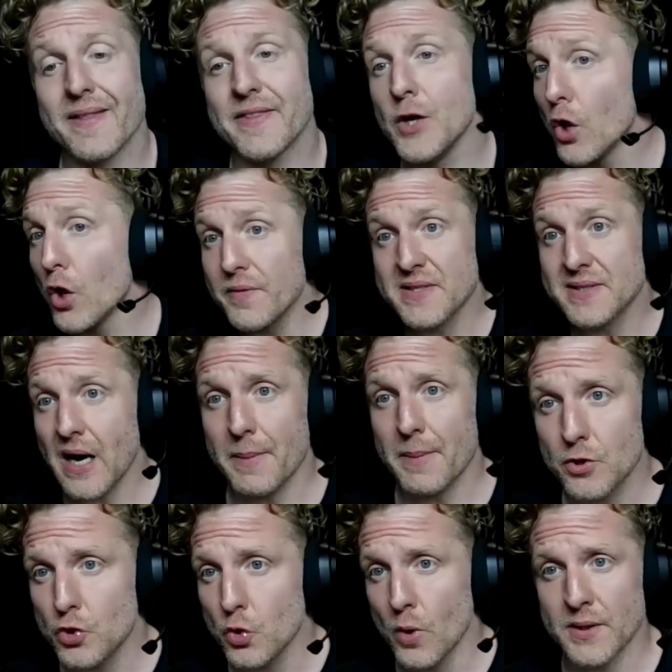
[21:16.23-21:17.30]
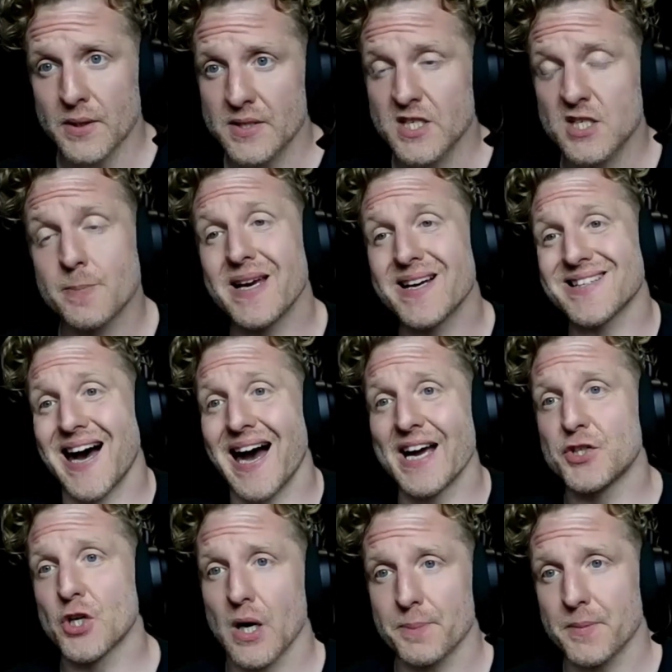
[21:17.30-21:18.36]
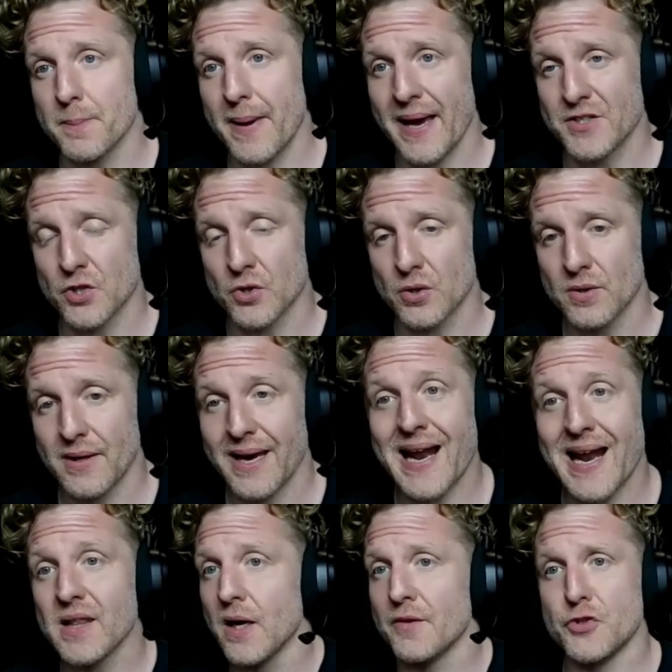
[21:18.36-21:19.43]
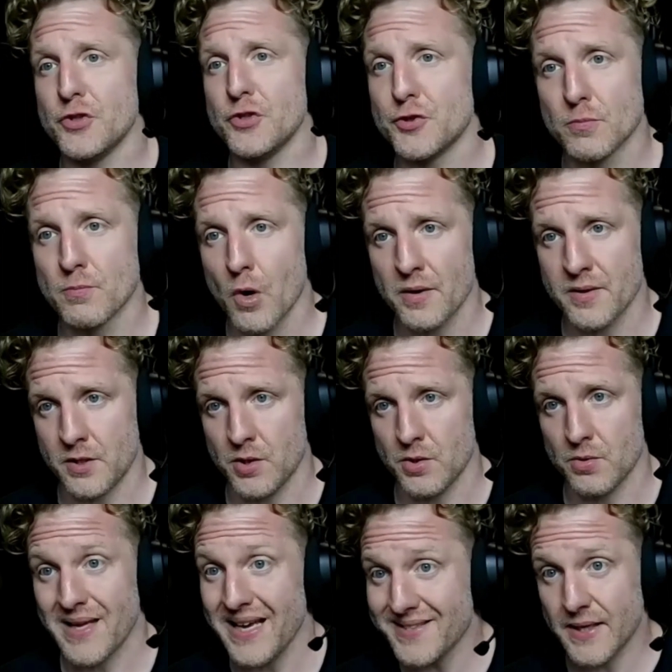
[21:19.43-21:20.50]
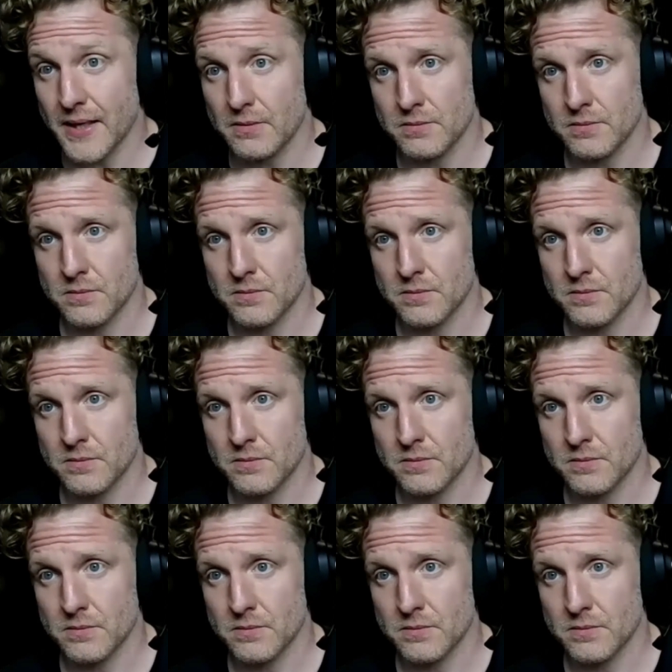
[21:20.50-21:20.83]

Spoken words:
The only reason I'm here doing this is because I took up the mantle and I love jiu-jitsu more than you. That's it.